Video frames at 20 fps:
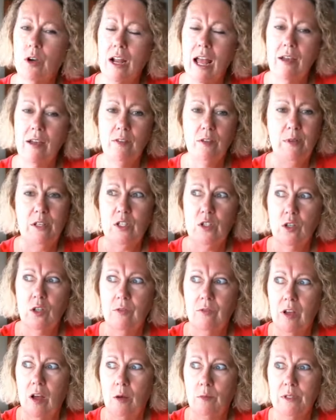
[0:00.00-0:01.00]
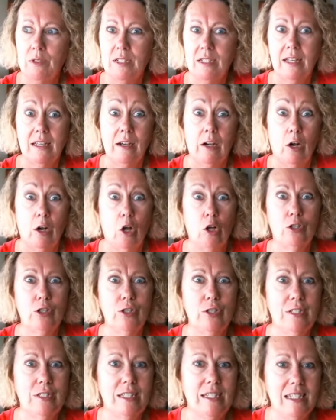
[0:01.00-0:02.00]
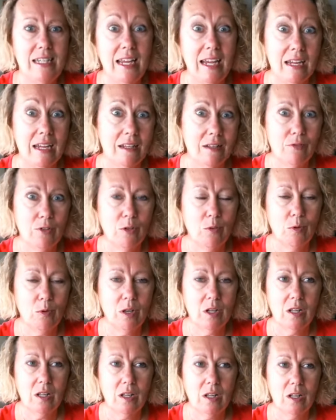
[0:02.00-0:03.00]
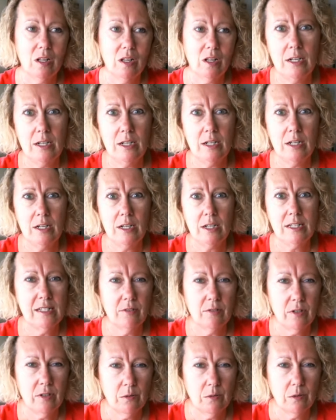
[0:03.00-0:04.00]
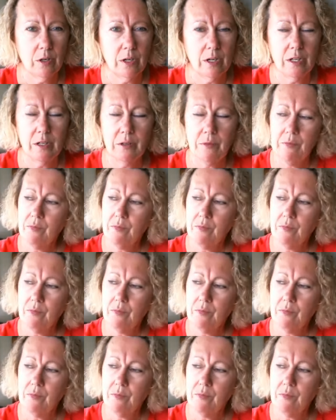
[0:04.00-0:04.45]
I have to be sort of almost like in an altered state, if you will. I'm going to hang on his every word.